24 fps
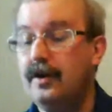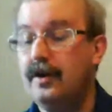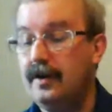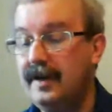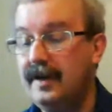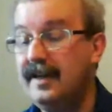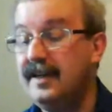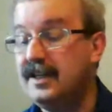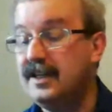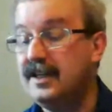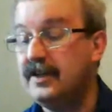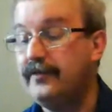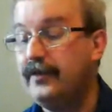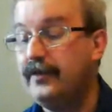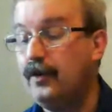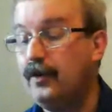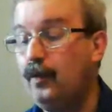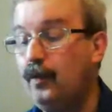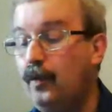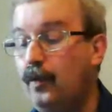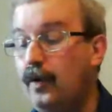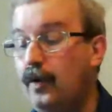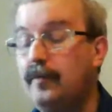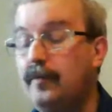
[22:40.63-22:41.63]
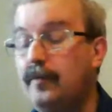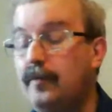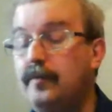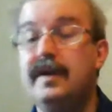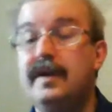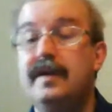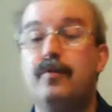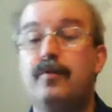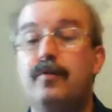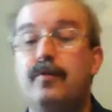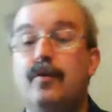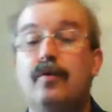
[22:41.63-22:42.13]
her interview
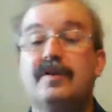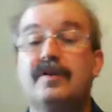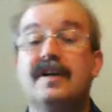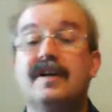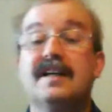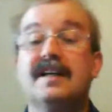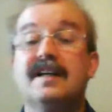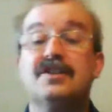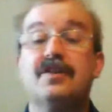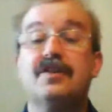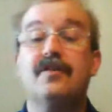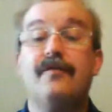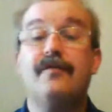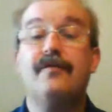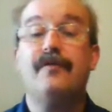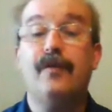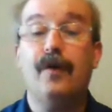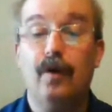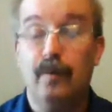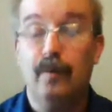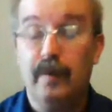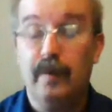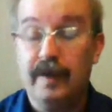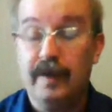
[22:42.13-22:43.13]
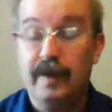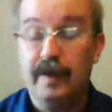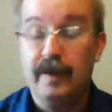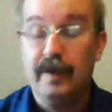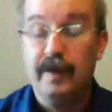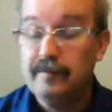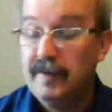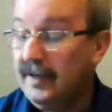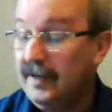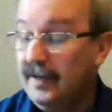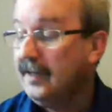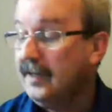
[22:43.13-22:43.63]
will be broadcast the
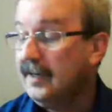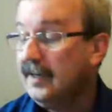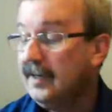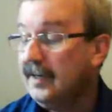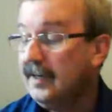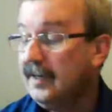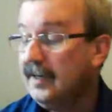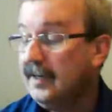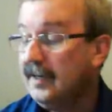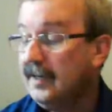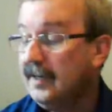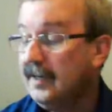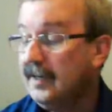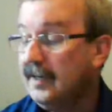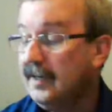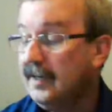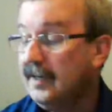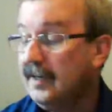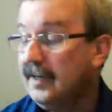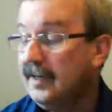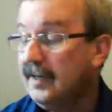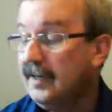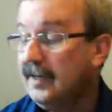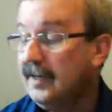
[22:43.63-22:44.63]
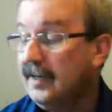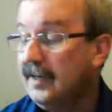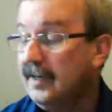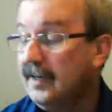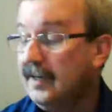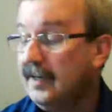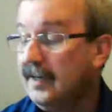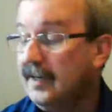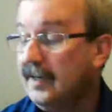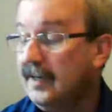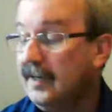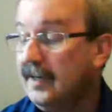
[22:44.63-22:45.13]
following Monday. Same with
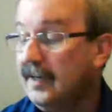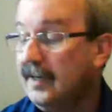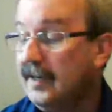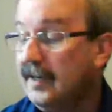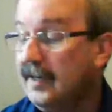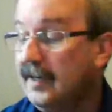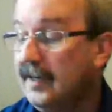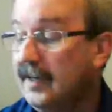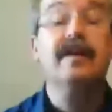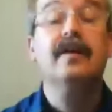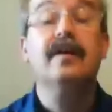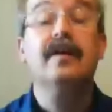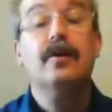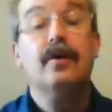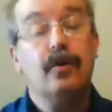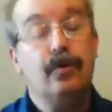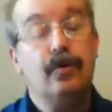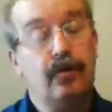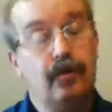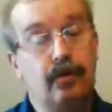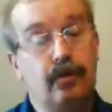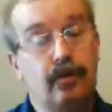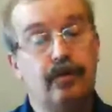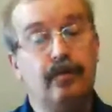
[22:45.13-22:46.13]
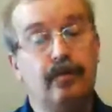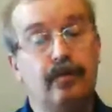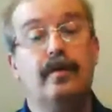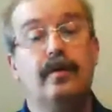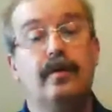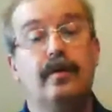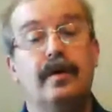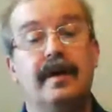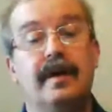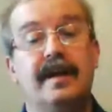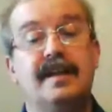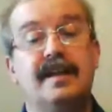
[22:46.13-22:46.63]
Julie Hagen-Low in the evening.
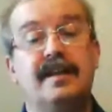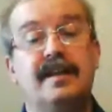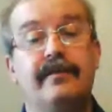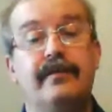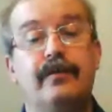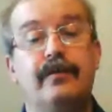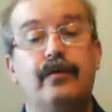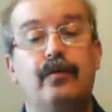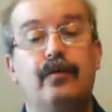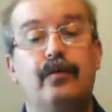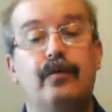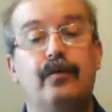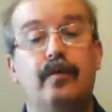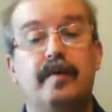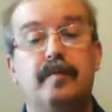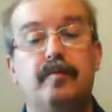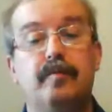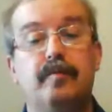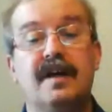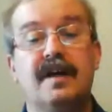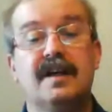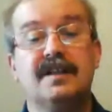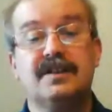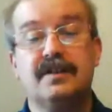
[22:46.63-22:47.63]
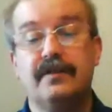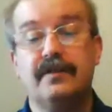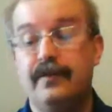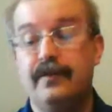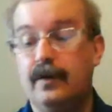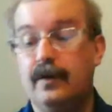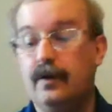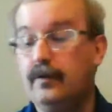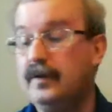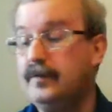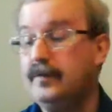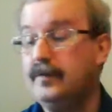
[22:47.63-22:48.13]
Her interview will be
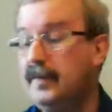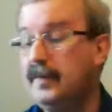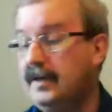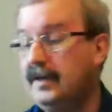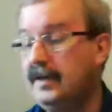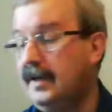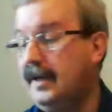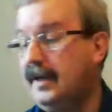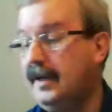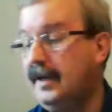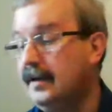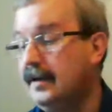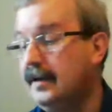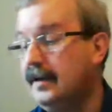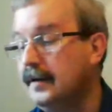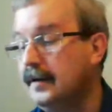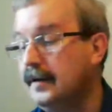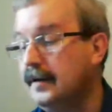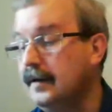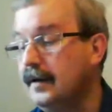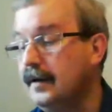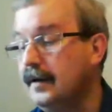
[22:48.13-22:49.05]
broadcast the following Monday.